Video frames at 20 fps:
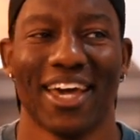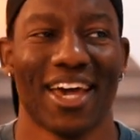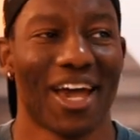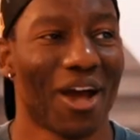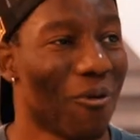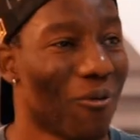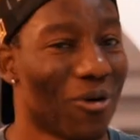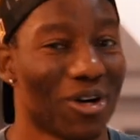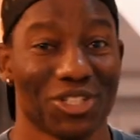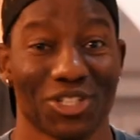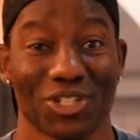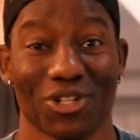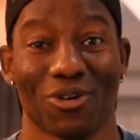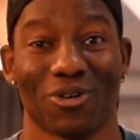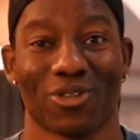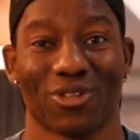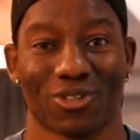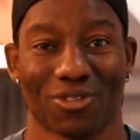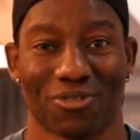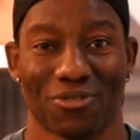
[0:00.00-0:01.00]
And what you know,
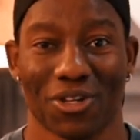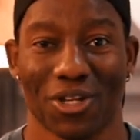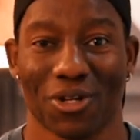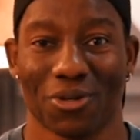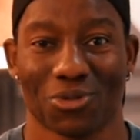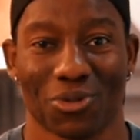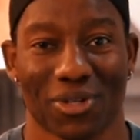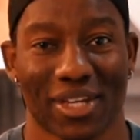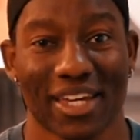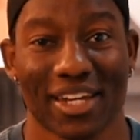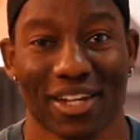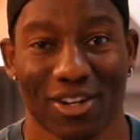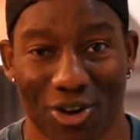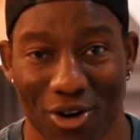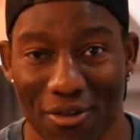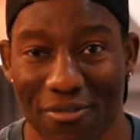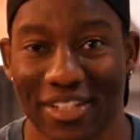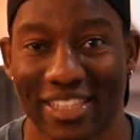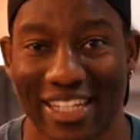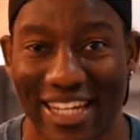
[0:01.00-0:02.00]
those videos were getting a
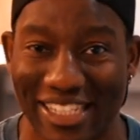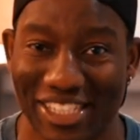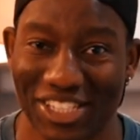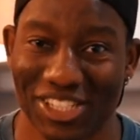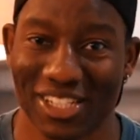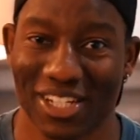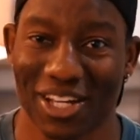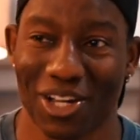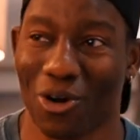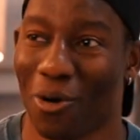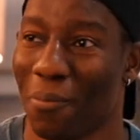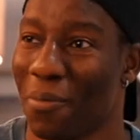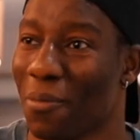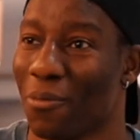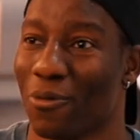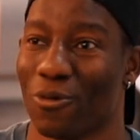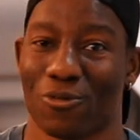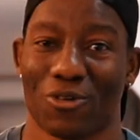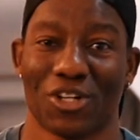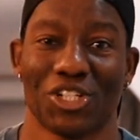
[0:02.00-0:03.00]
lot of attention, a lot of
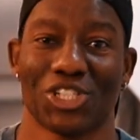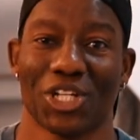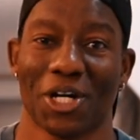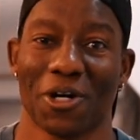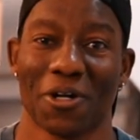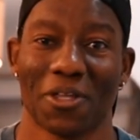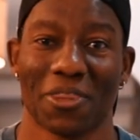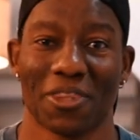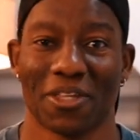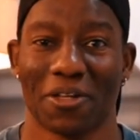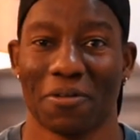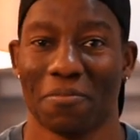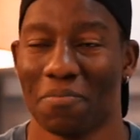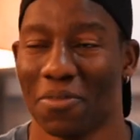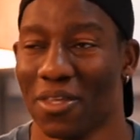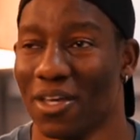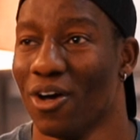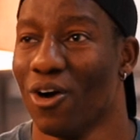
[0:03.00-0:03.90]
people were resharing them.